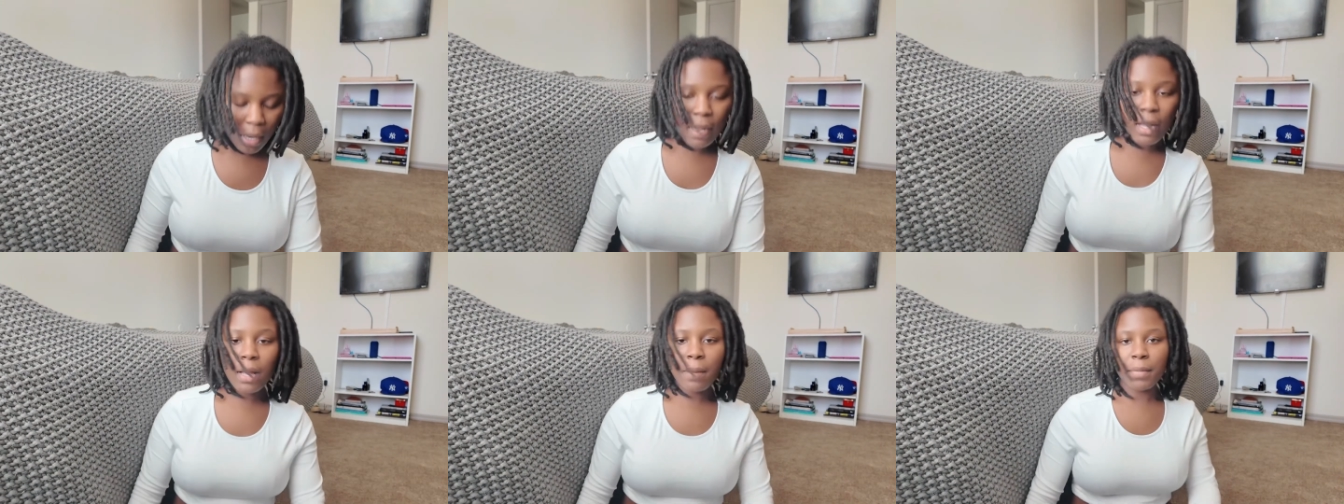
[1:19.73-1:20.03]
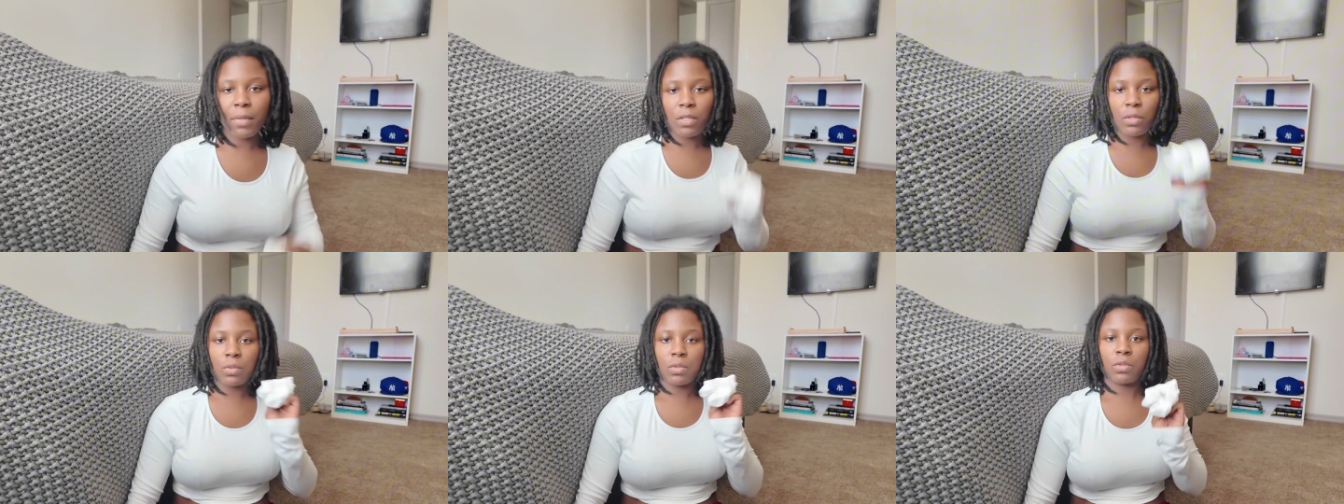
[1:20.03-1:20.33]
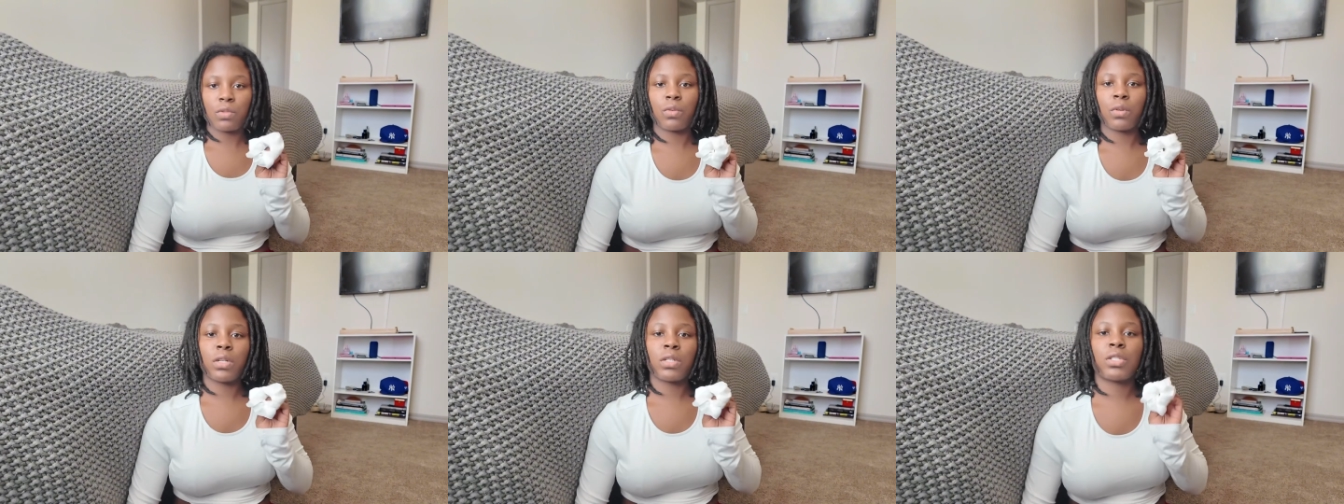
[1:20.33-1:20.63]
I got me two
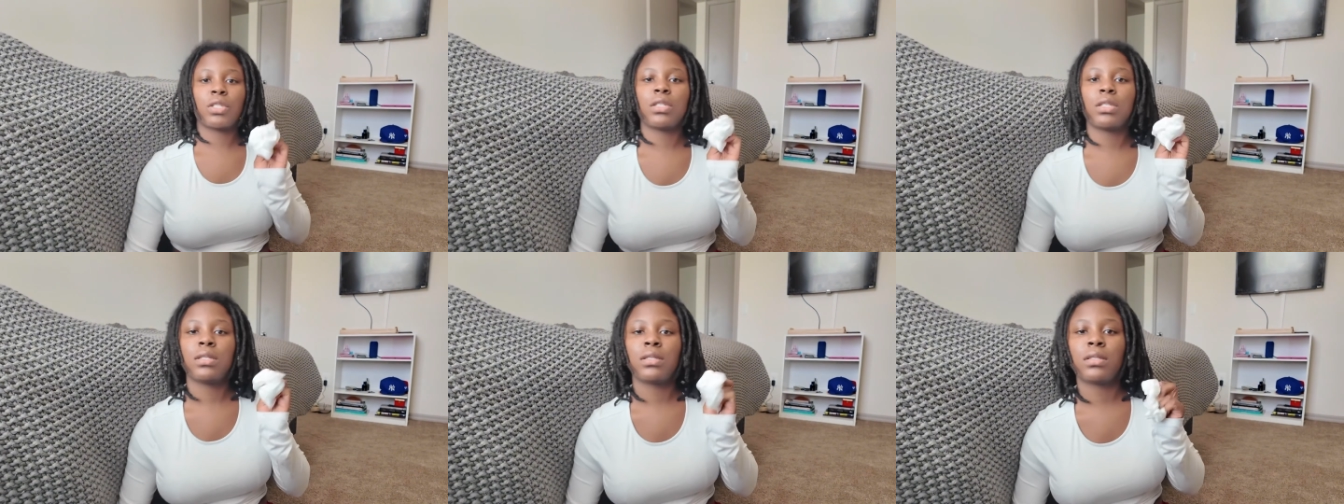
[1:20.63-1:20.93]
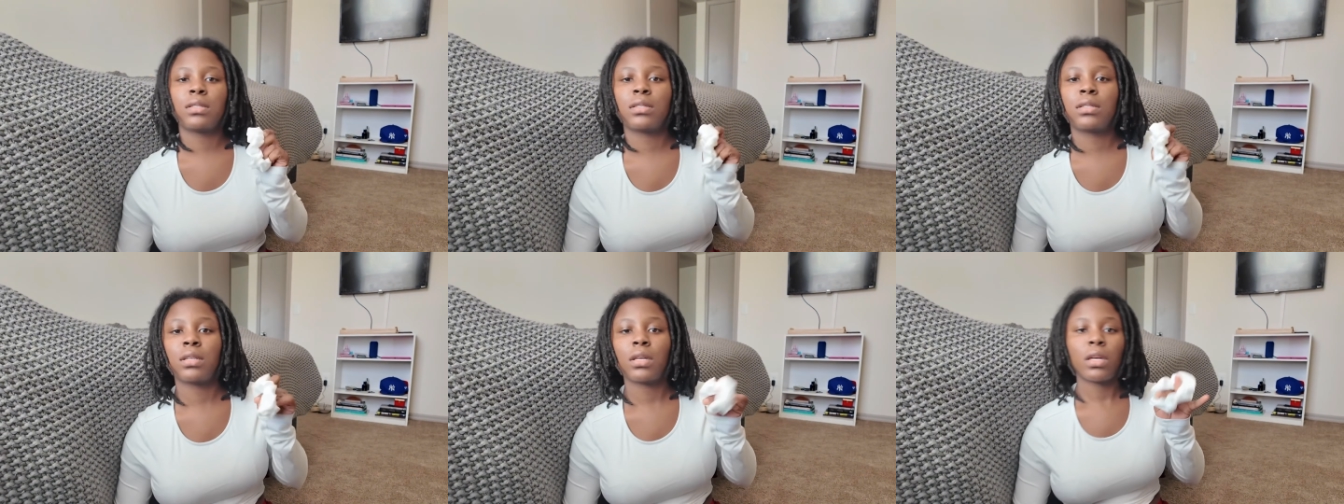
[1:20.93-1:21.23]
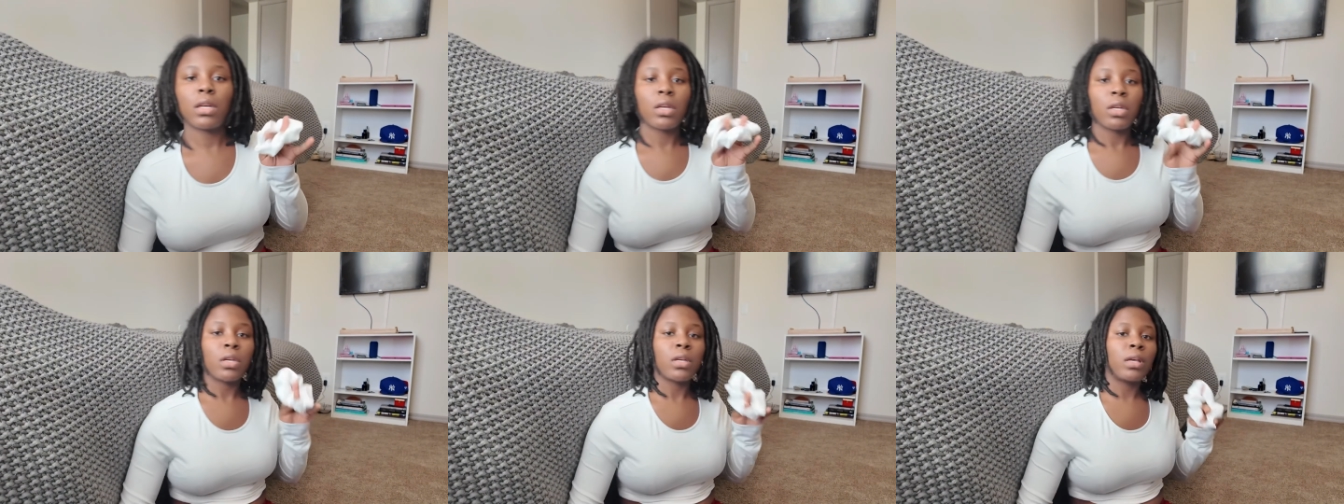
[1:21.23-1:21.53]
scrunchies.
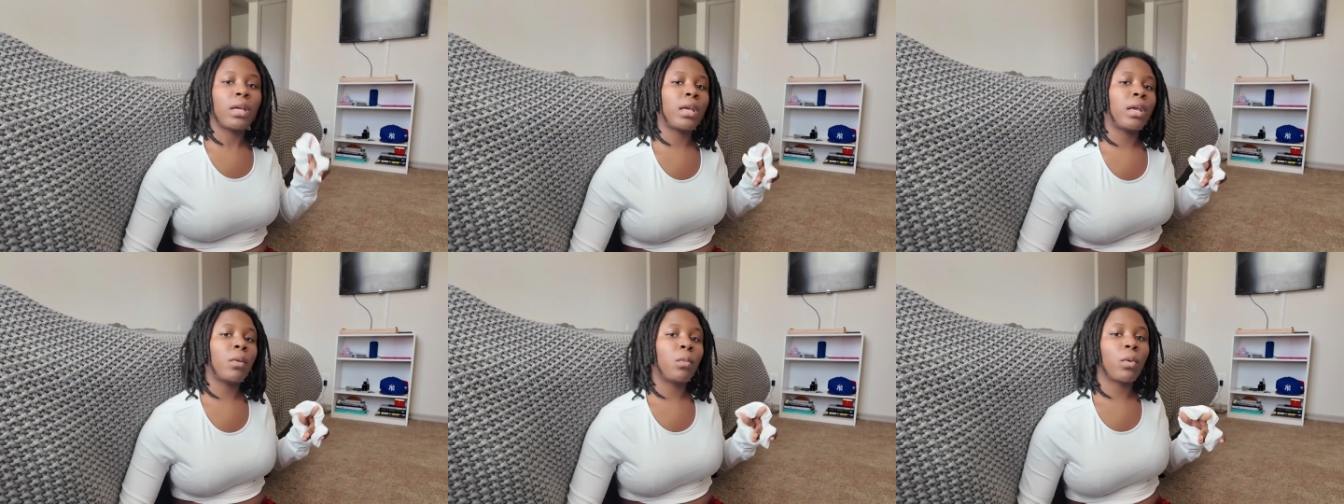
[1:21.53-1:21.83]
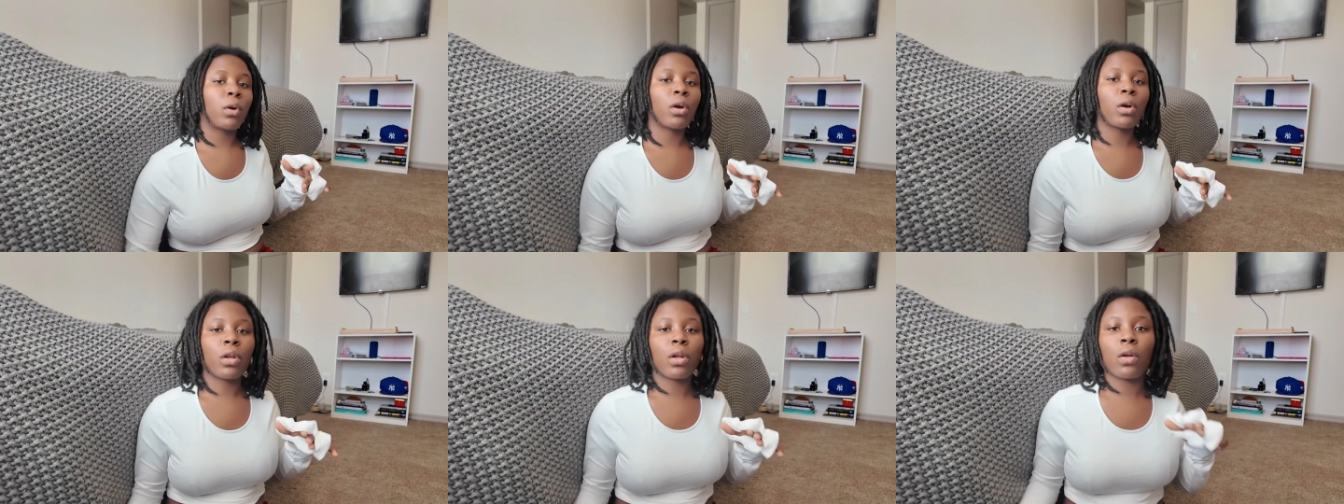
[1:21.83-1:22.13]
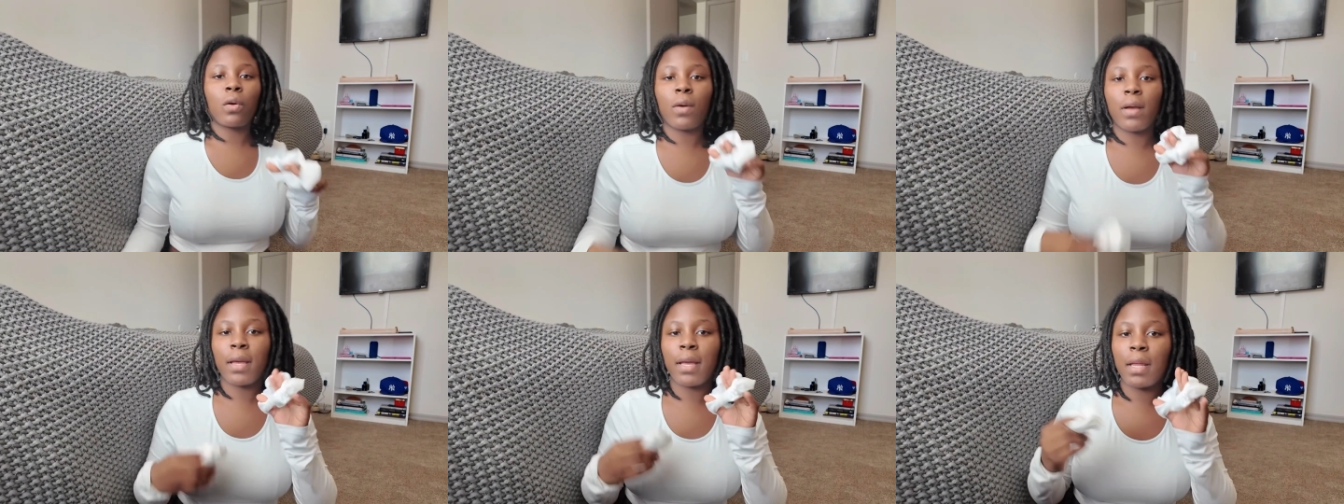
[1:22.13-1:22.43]
And we're going to
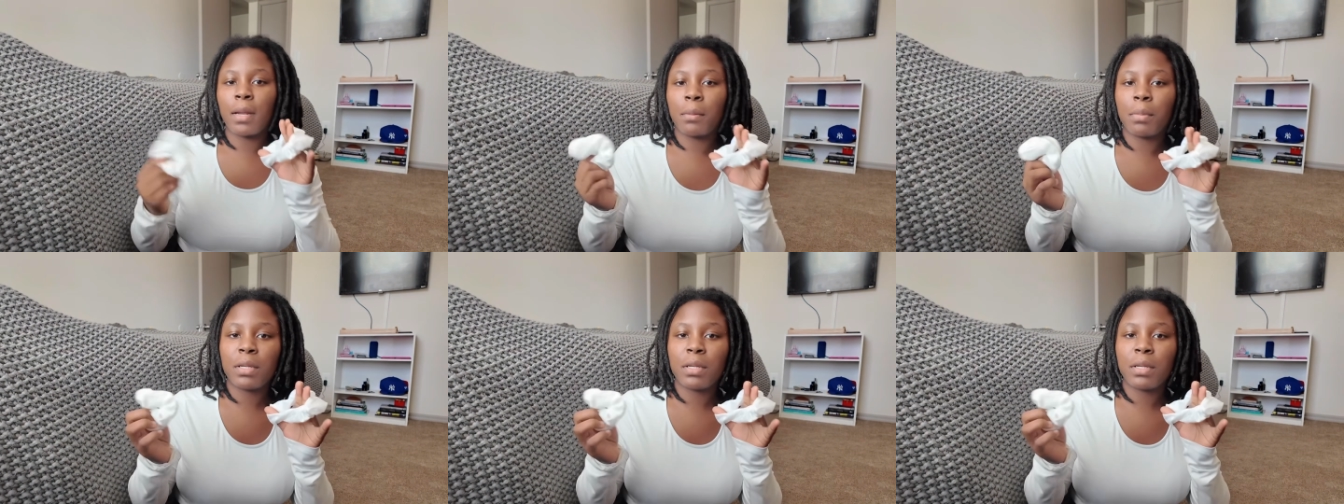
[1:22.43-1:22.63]
go ahead and